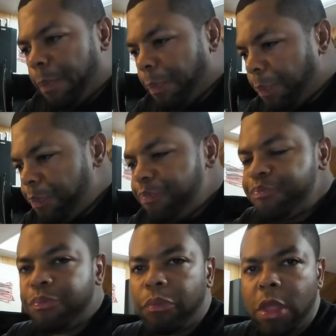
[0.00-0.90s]

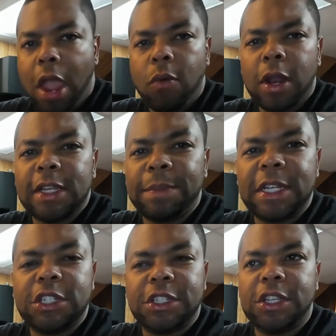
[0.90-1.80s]
I wanted to
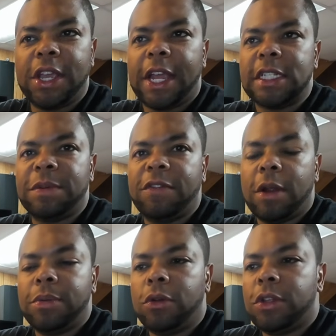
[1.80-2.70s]
mention to you guys before I
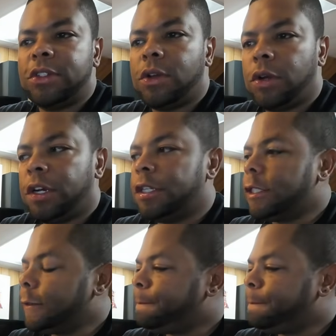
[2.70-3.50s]
pull those orders.